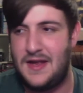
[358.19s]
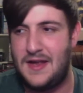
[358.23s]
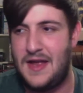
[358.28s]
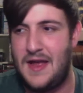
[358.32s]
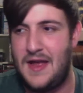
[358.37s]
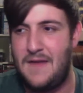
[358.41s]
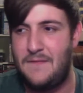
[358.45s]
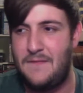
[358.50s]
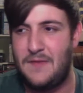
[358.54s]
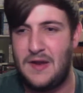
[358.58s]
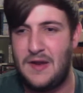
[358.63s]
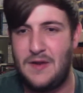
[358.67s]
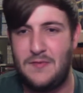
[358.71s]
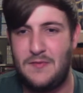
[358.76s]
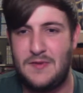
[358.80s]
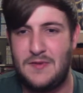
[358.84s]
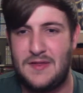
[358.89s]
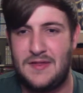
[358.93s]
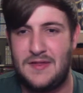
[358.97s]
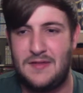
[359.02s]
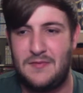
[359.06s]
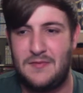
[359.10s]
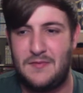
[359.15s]
I'm forgetting
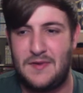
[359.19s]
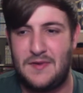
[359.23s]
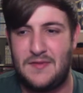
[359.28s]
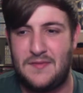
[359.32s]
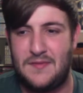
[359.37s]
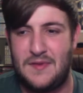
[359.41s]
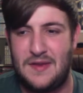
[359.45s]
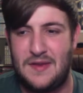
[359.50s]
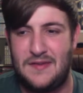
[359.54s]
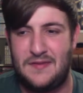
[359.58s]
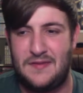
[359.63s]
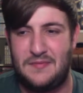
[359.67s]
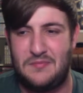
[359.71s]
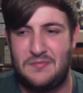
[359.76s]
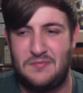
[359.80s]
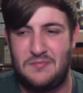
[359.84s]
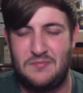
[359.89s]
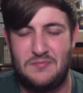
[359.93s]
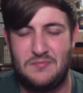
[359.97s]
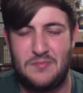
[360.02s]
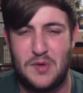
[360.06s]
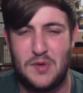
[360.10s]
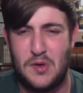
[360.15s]
what, what some of these
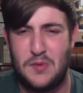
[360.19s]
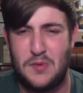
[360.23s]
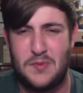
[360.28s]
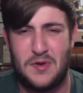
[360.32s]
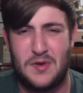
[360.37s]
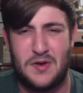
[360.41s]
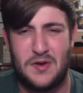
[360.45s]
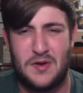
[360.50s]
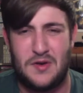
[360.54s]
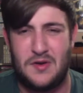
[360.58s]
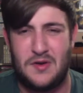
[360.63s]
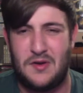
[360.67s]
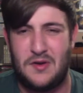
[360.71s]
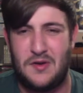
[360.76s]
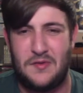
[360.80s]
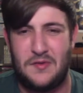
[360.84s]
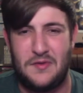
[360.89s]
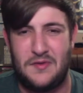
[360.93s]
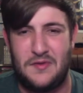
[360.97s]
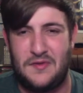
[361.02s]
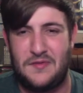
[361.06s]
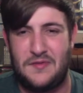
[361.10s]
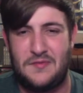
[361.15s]
Pokemon are called,
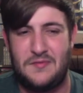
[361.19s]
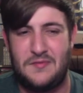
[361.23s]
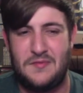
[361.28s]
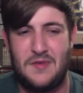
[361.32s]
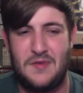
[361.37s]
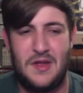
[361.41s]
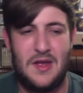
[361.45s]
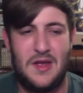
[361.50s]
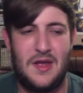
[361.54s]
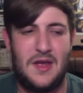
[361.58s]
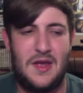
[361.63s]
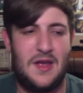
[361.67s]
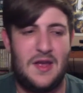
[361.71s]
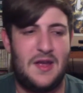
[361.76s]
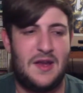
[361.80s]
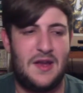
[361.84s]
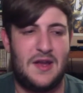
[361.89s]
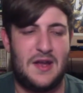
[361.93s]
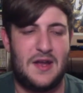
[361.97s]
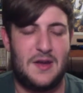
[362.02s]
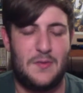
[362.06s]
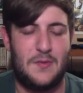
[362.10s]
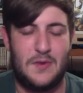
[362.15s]
they're just
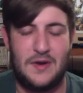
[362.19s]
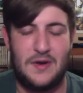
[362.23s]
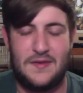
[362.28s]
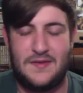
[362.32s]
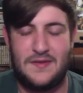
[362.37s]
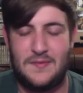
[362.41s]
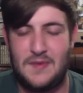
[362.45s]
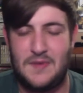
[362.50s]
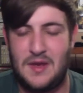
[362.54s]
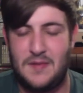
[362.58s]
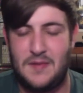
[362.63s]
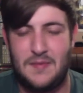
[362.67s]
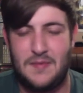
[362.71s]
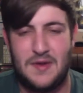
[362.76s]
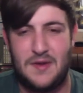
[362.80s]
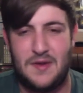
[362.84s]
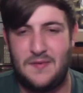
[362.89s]
kind of weird to me, but